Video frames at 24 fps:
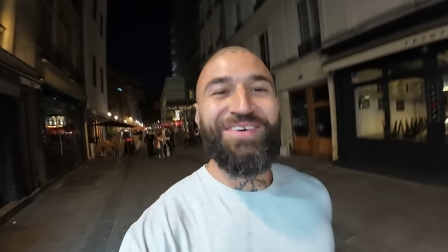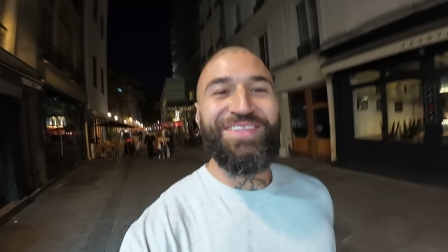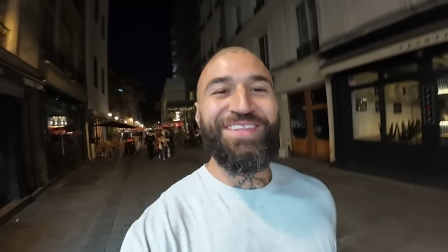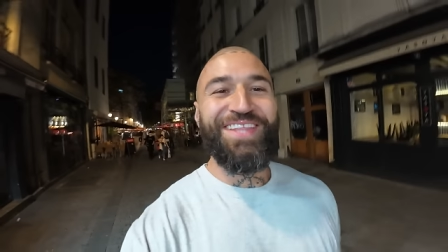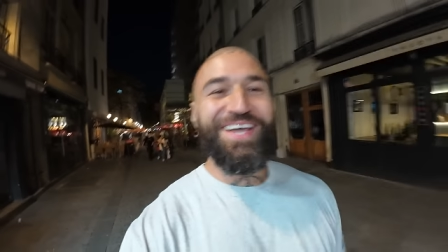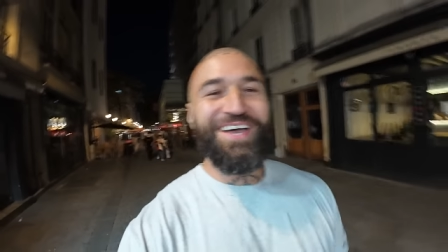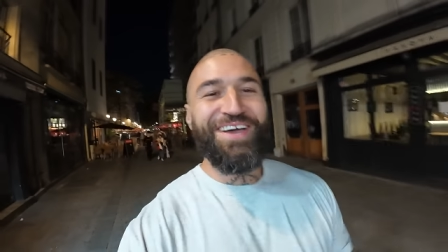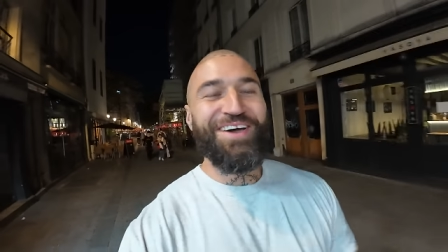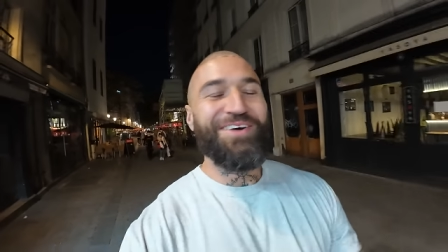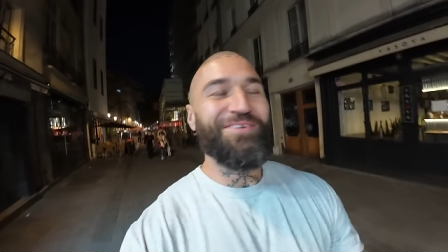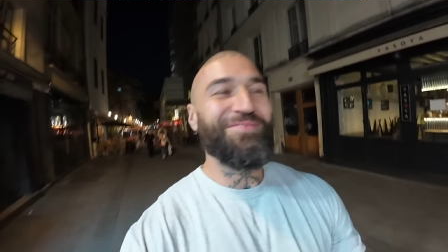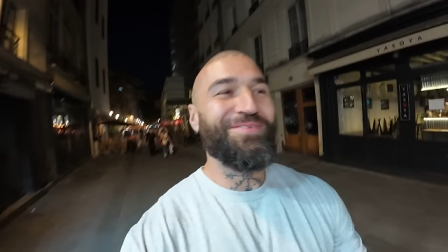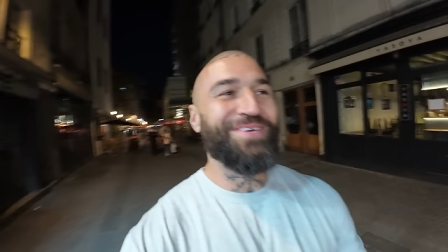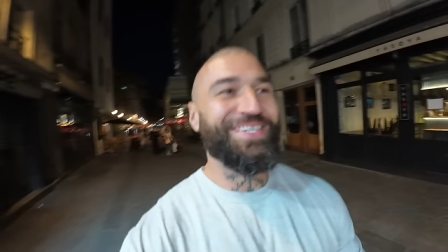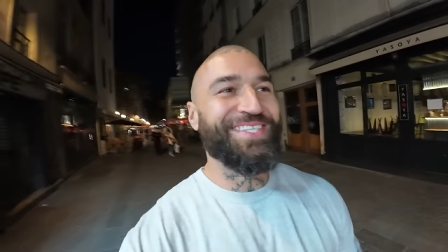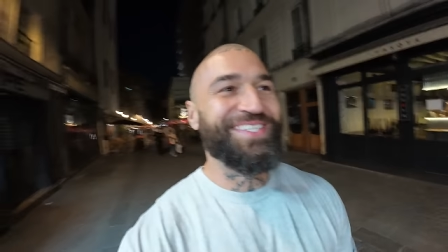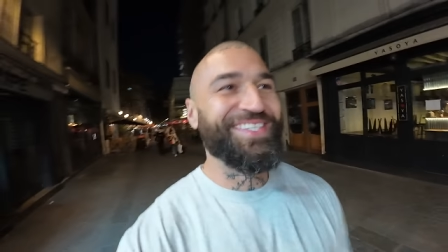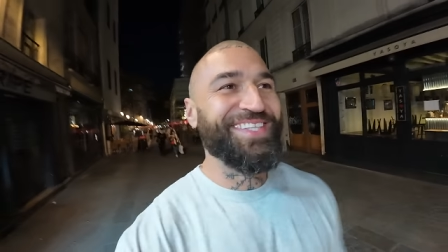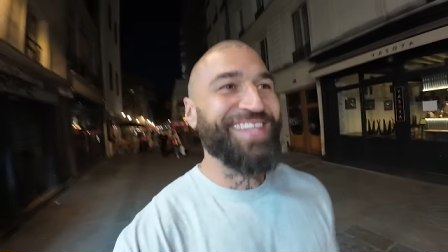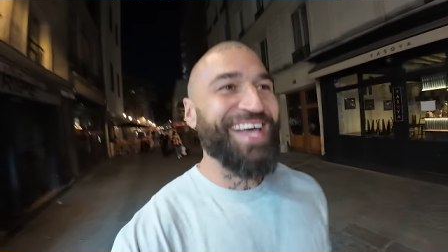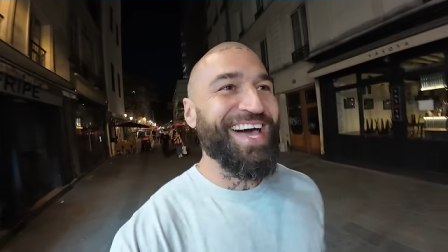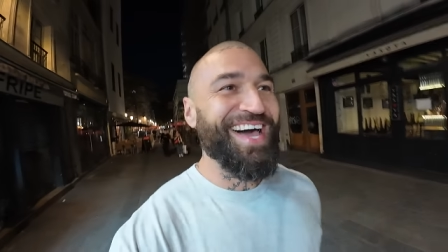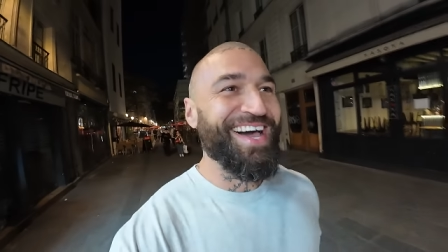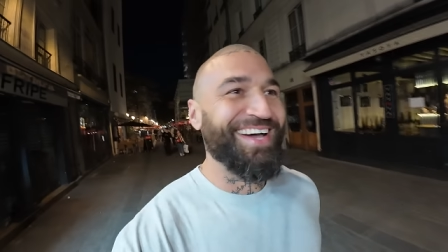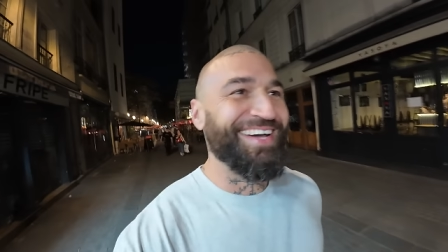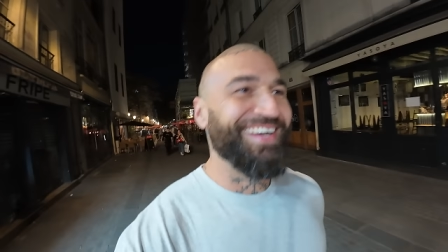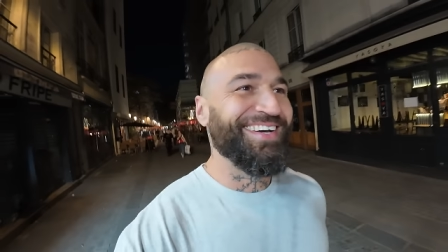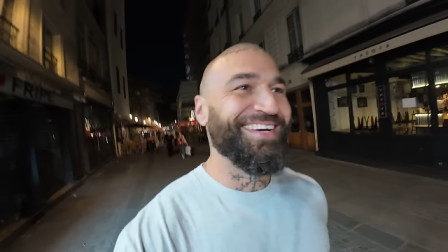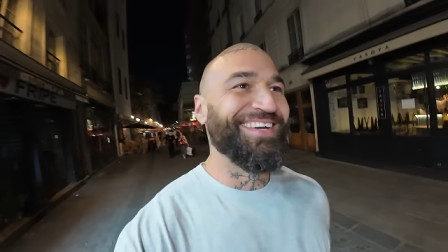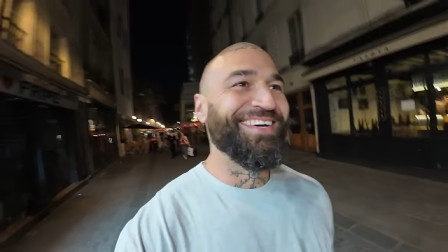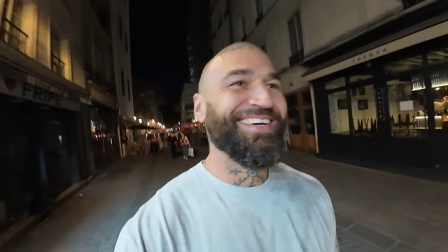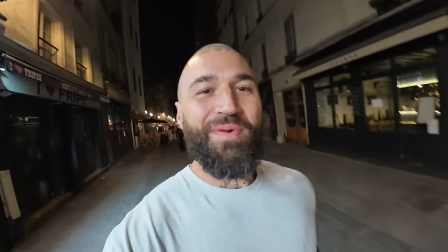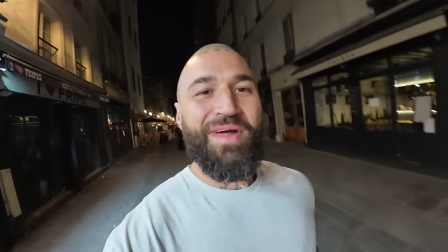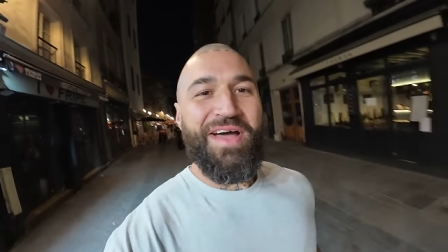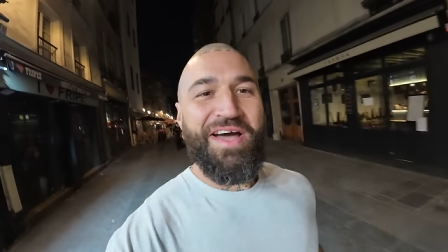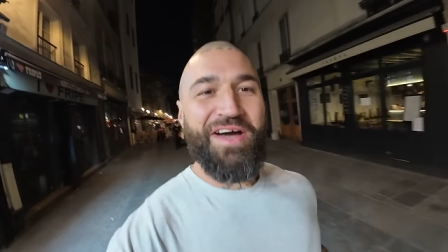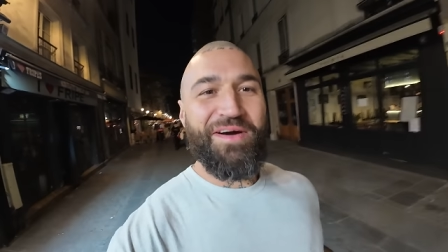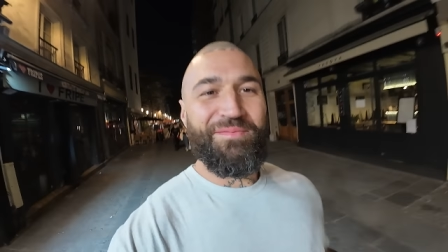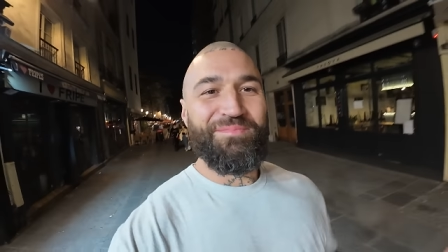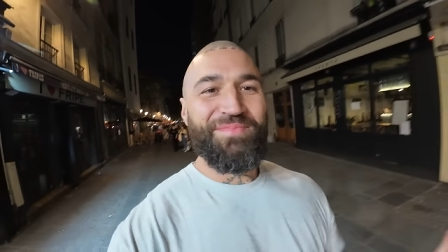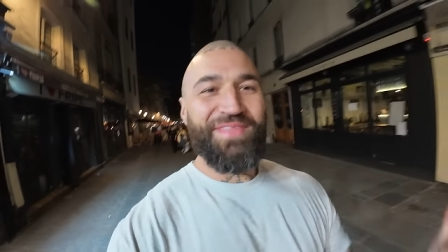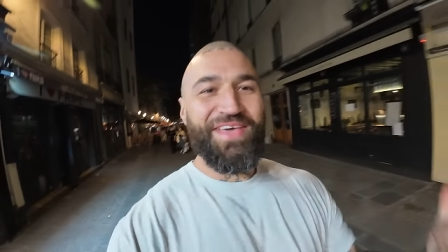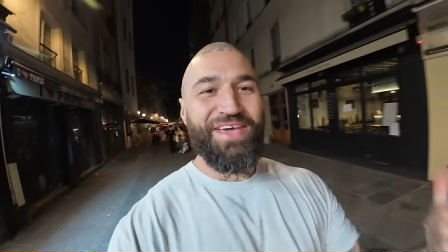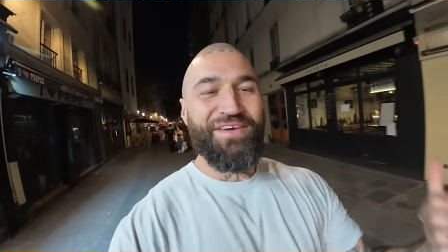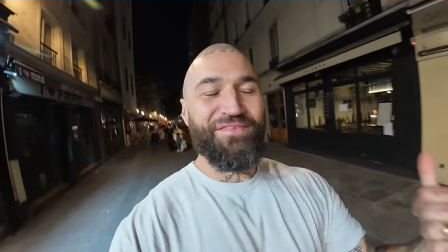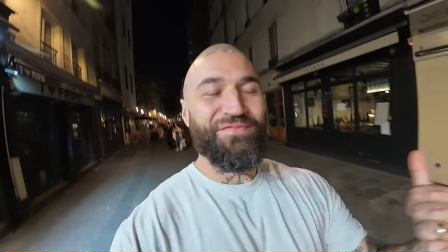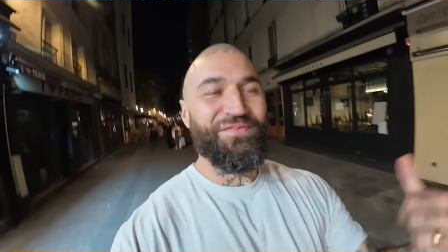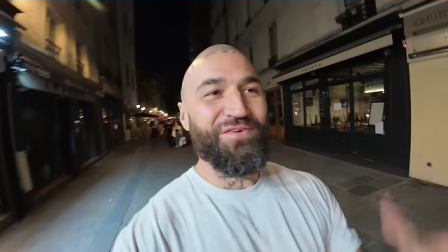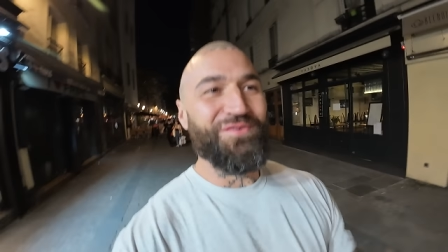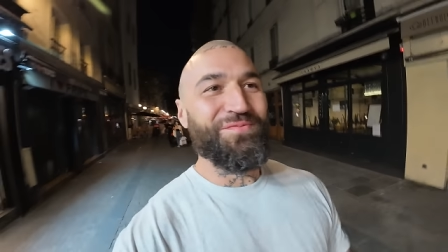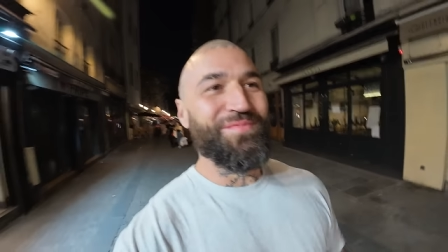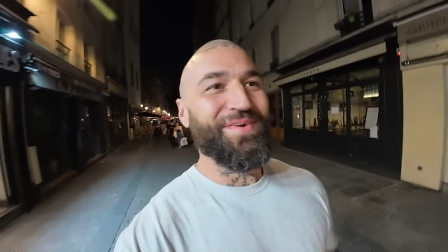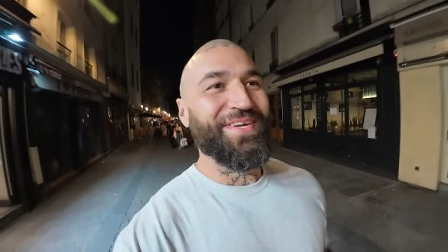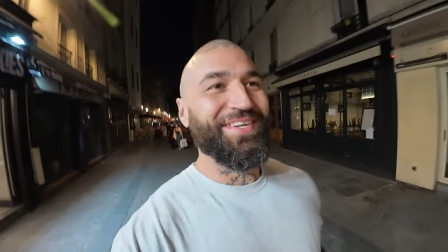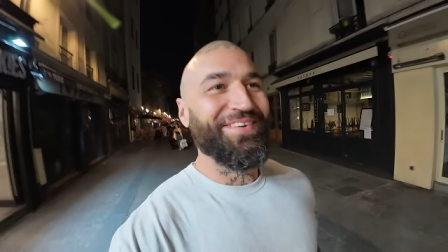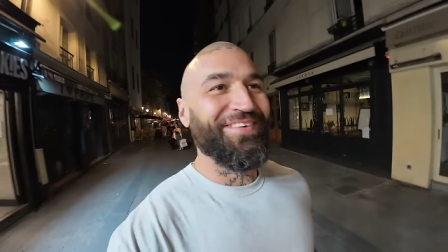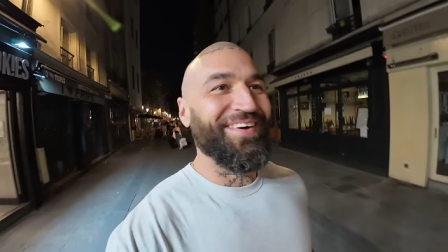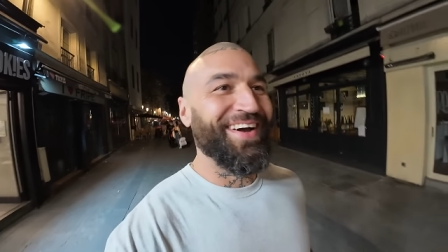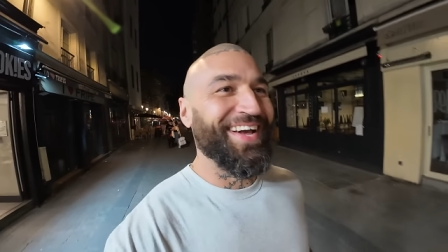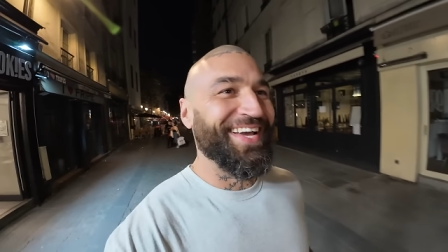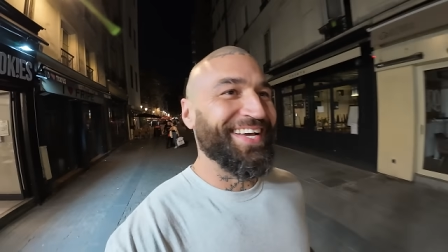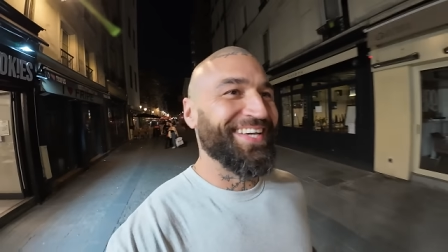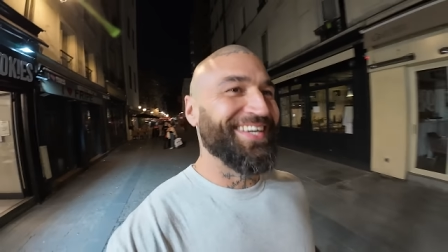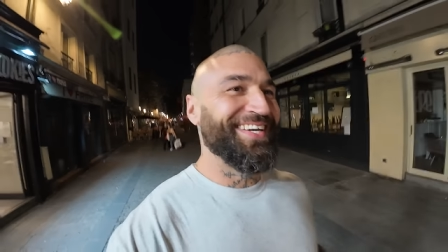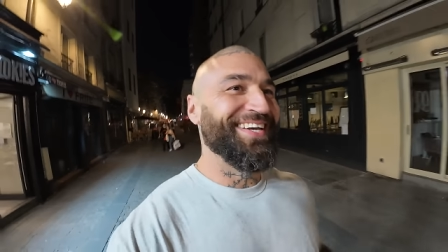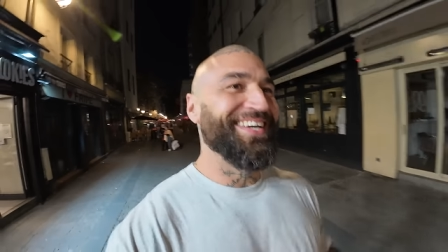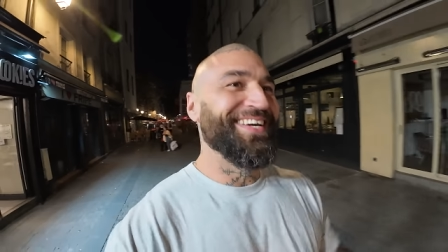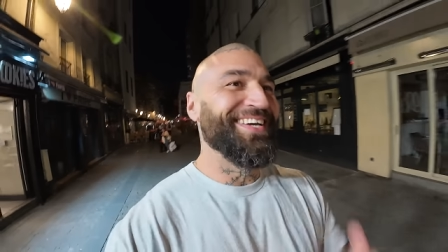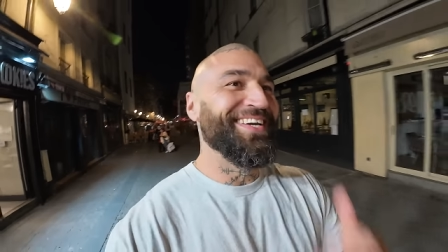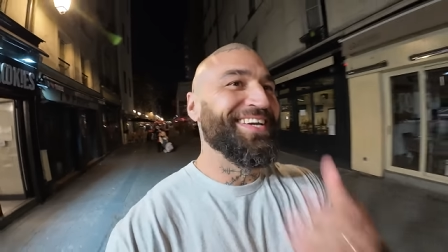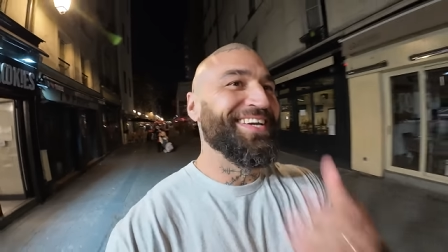what the hell was that? Bruh, I'm there filming like